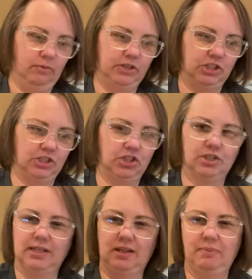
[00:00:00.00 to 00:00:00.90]
which is
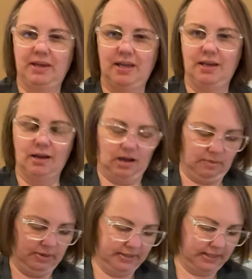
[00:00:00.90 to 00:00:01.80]
just going to be
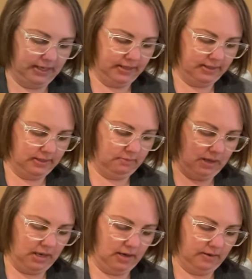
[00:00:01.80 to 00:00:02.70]
um, his kids and
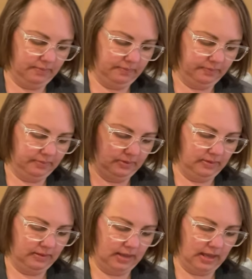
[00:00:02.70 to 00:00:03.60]
me
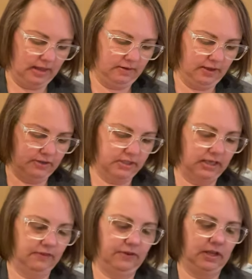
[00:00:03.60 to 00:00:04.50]
and their
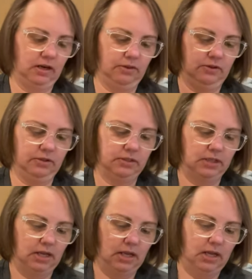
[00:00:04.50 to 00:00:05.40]
significant others,
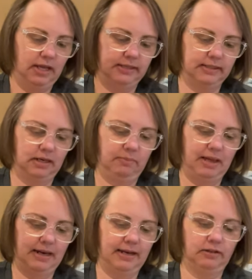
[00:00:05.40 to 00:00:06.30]
is going to
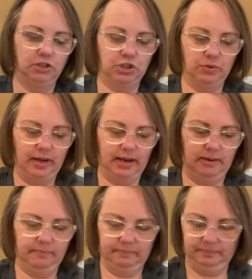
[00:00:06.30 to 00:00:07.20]
be at an LSU
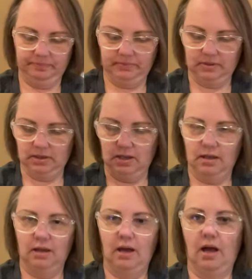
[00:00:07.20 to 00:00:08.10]
game
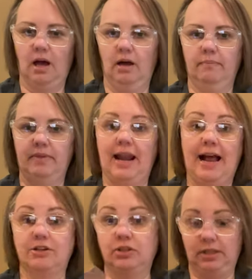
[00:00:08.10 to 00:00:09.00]
um, that
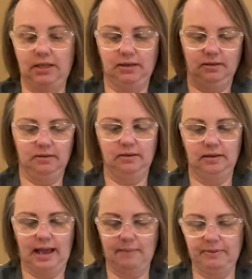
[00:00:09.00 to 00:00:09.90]
actually
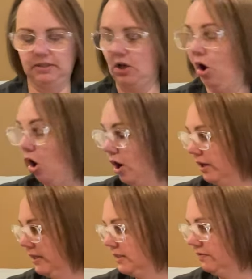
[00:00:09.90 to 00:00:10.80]
happens
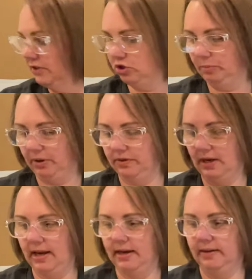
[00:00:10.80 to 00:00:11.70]
on his official
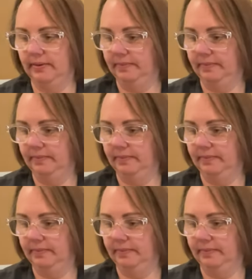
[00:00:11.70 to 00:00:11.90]
birthday.